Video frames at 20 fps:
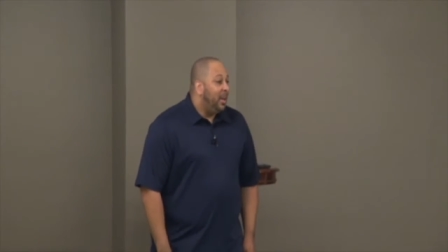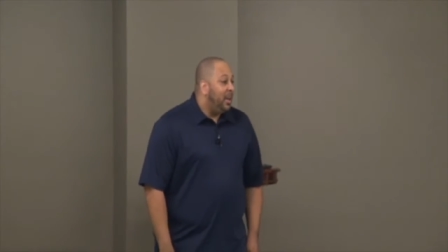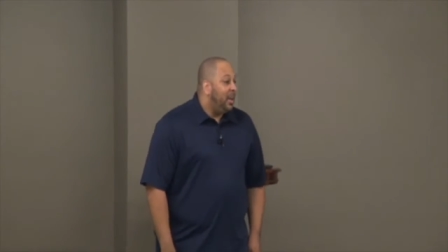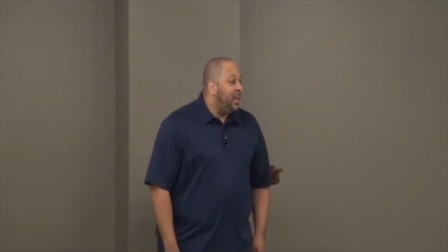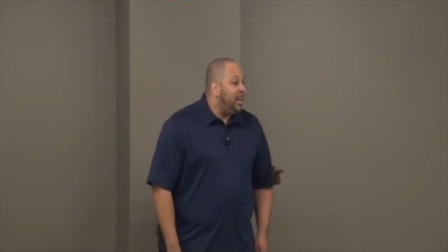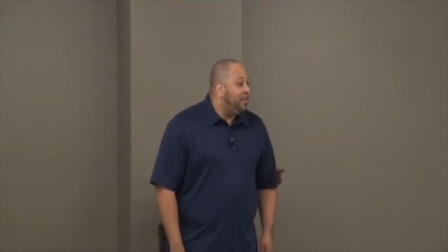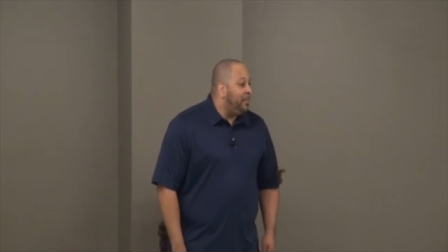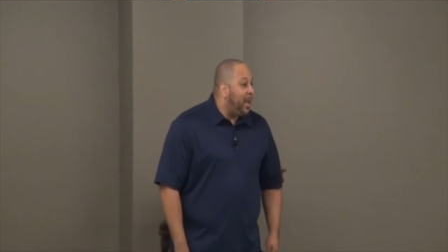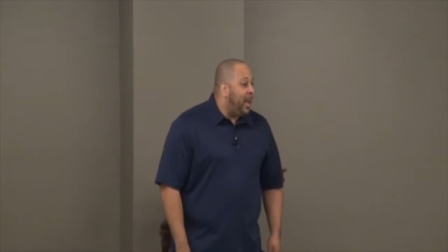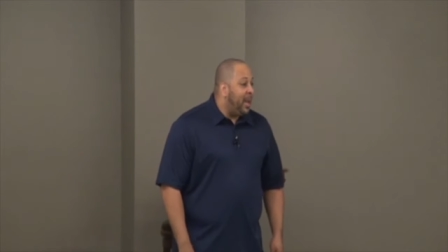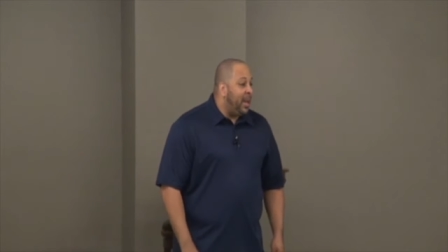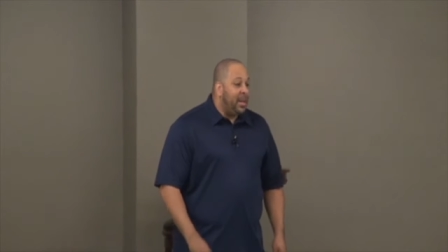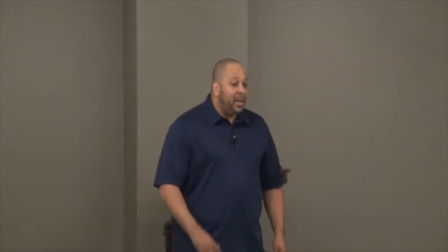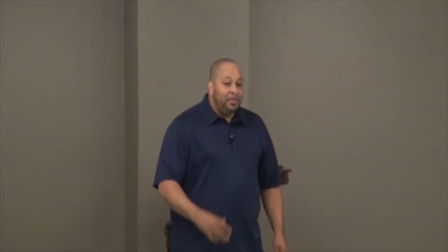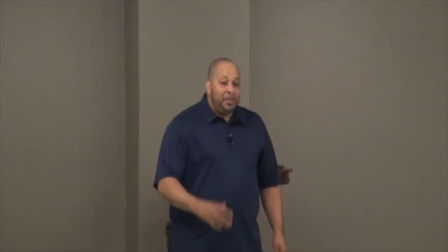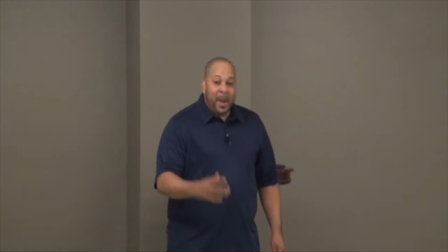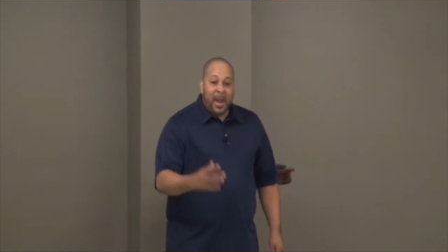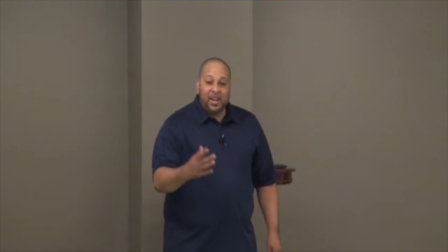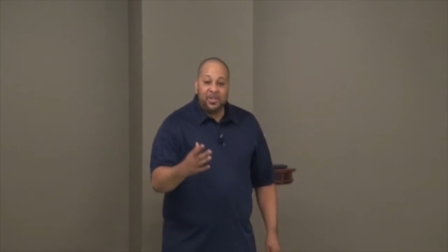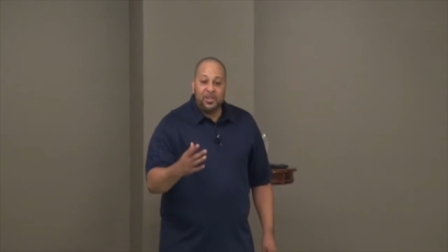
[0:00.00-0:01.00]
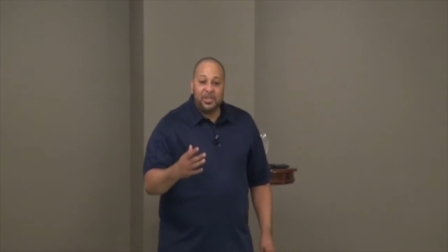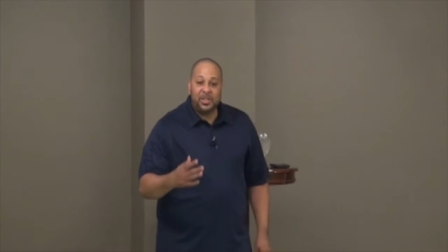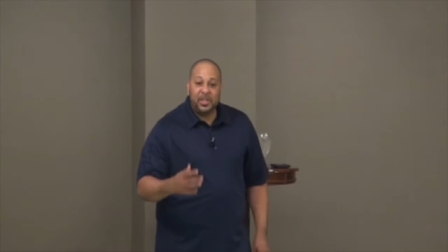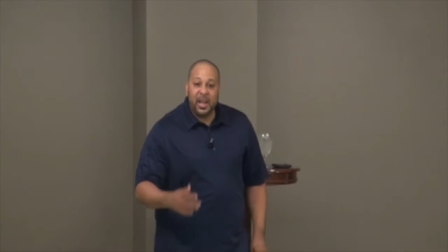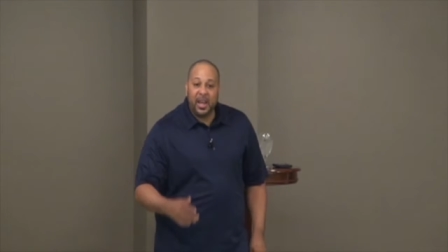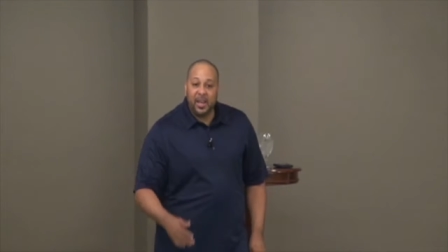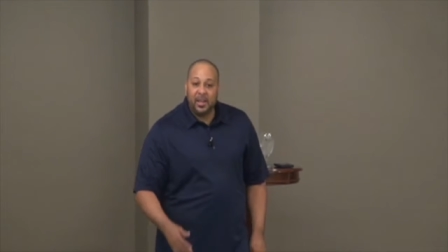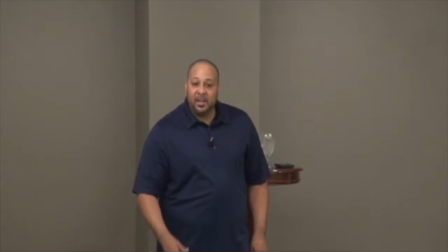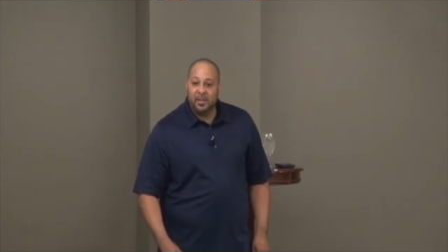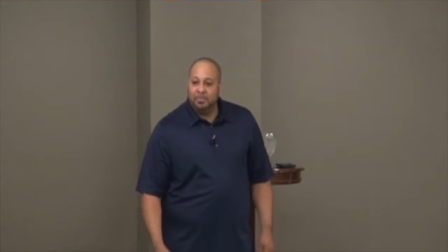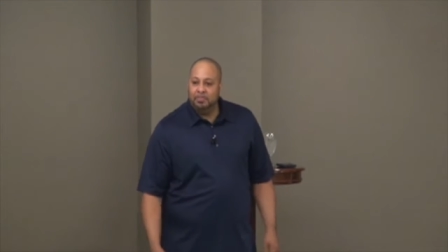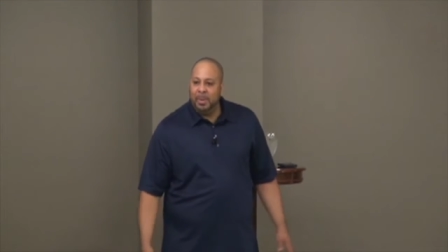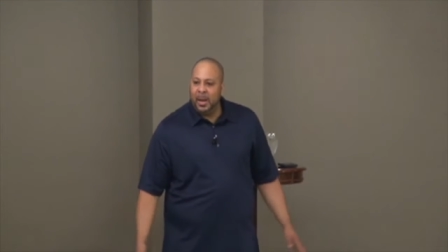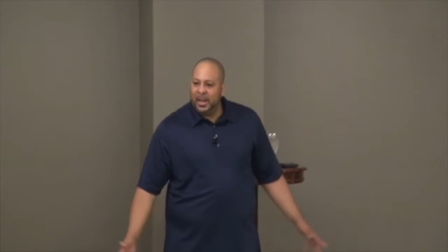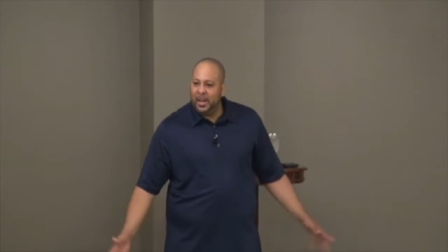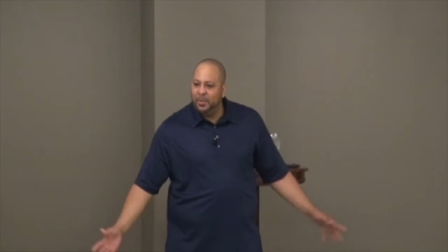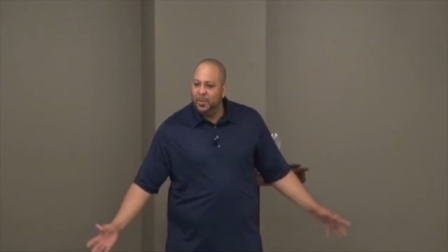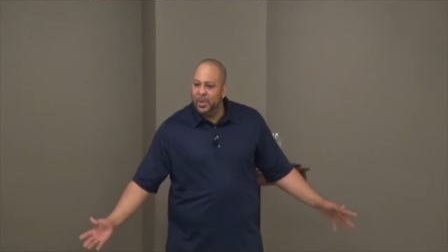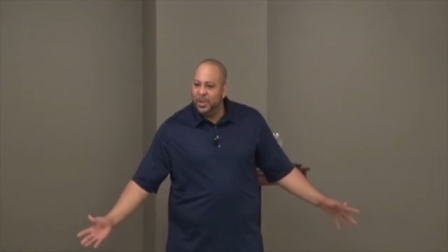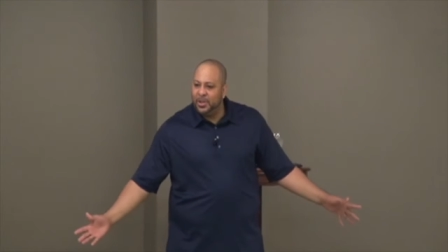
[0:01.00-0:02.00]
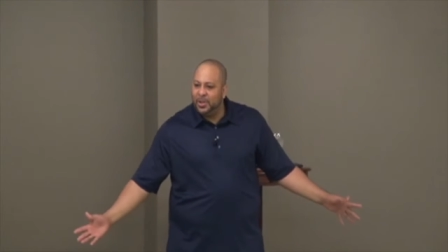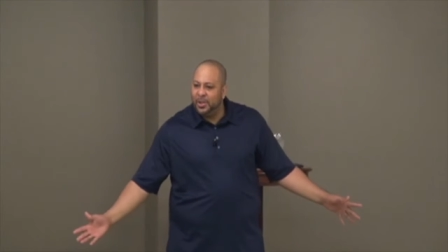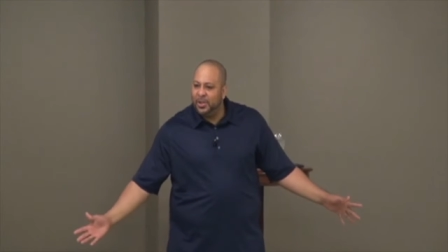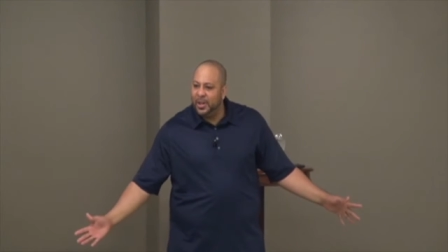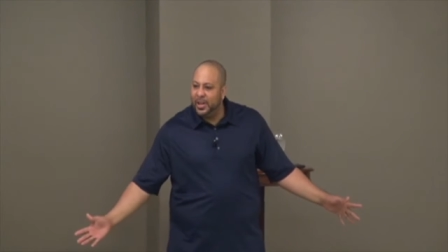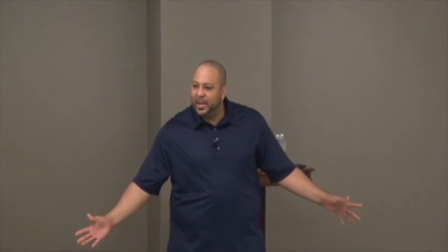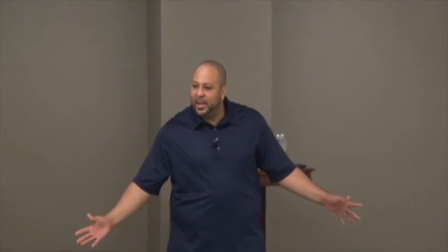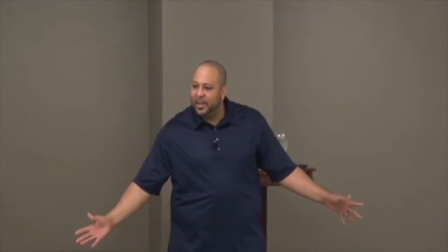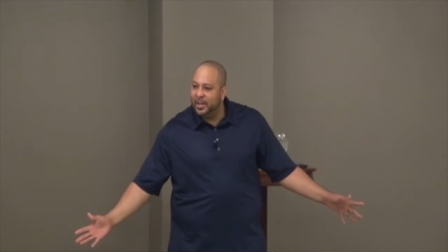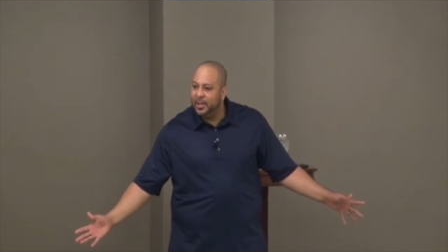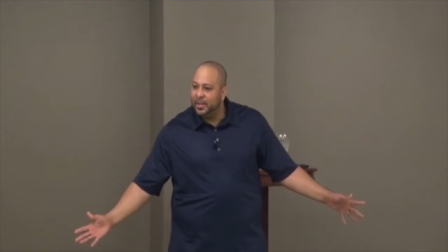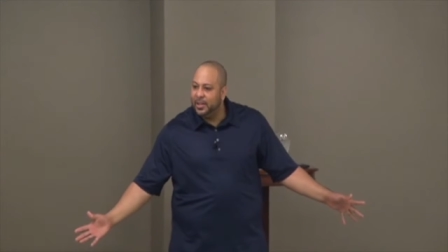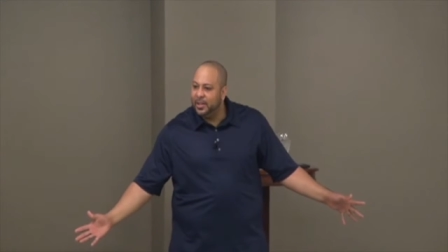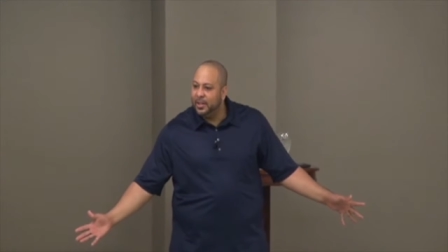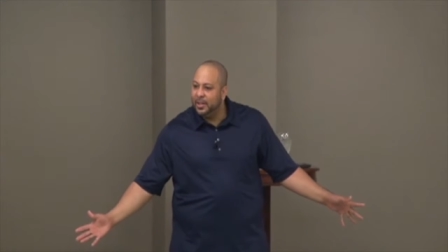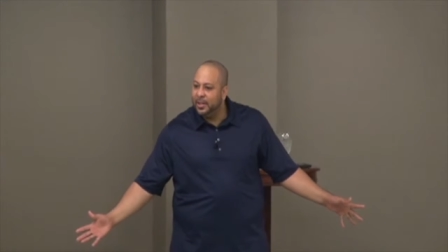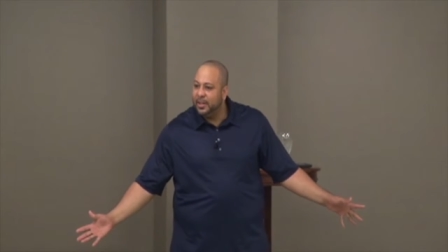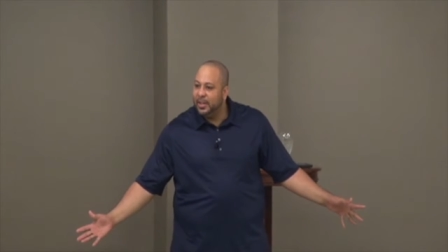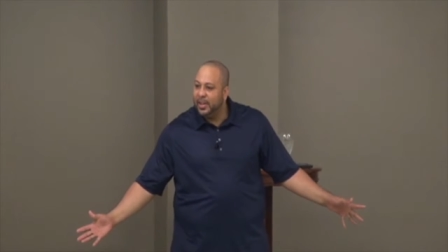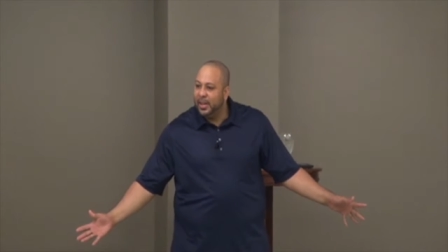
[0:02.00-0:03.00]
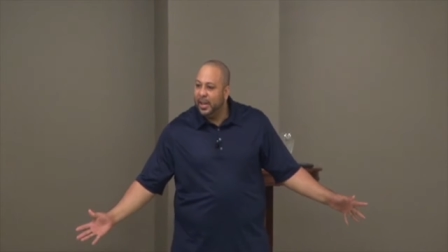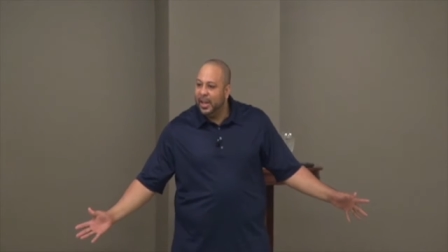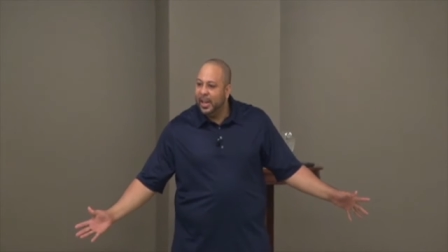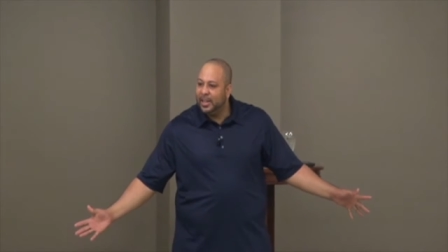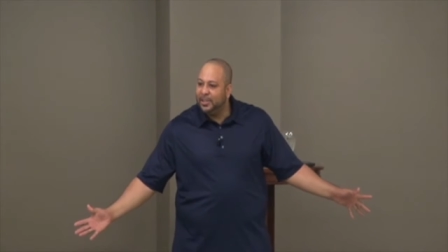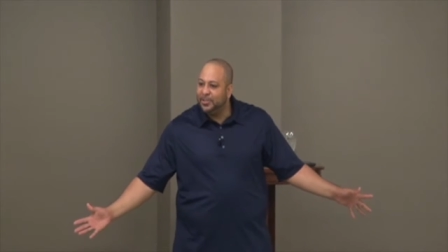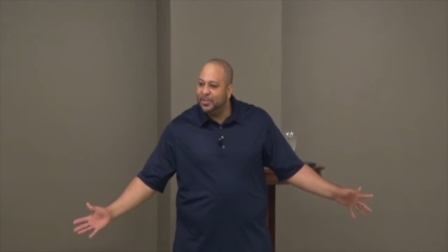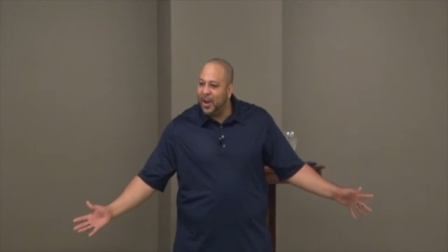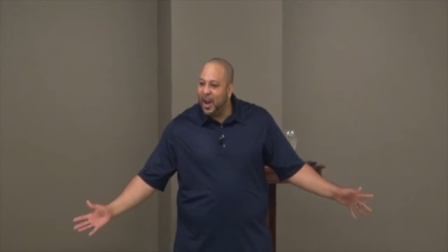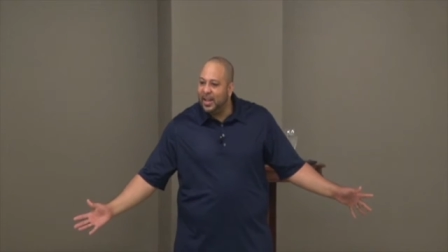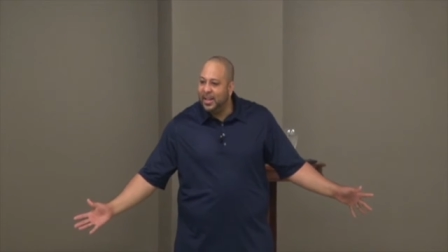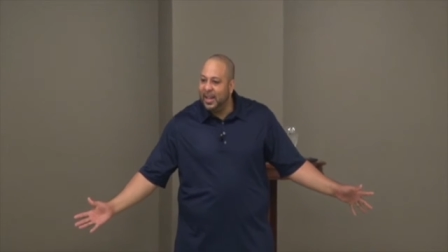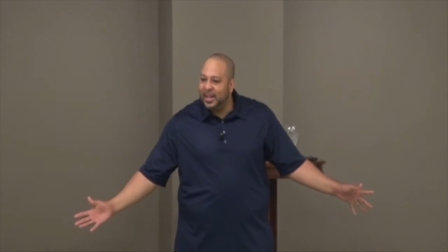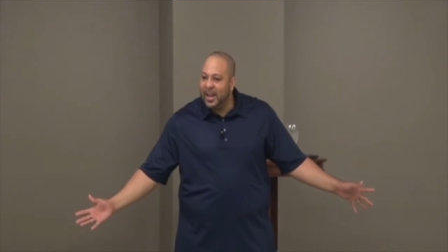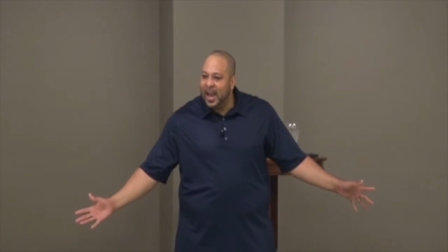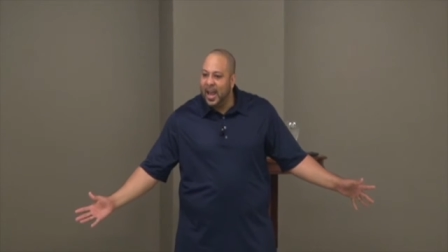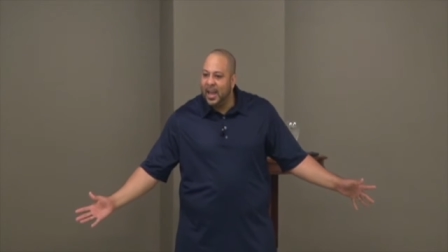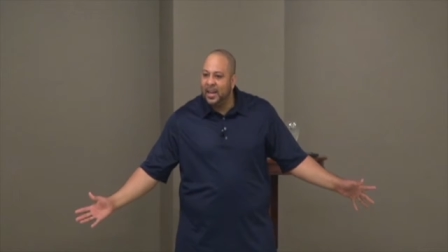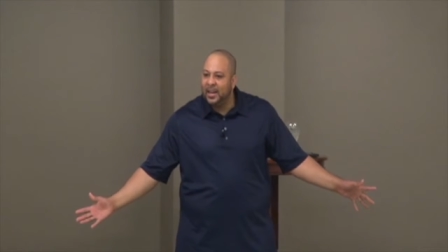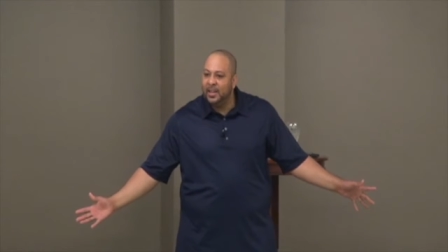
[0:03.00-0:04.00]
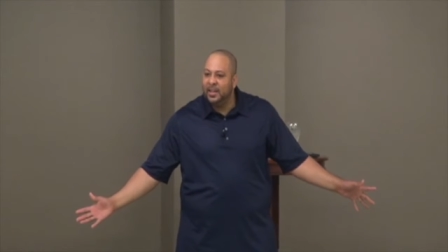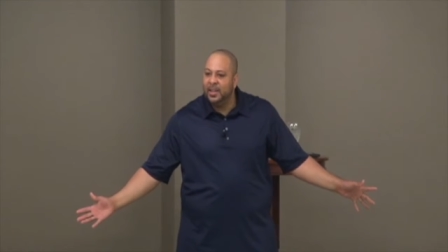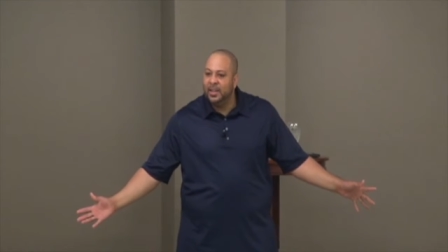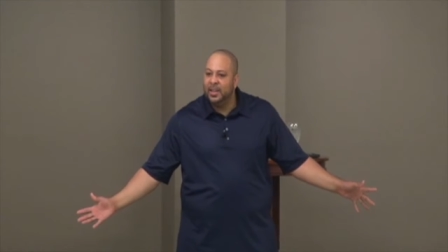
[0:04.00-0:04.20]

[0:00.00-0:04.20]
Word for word: And the, man, and the manager said, Buddy, what are you doing here? It's Friday night.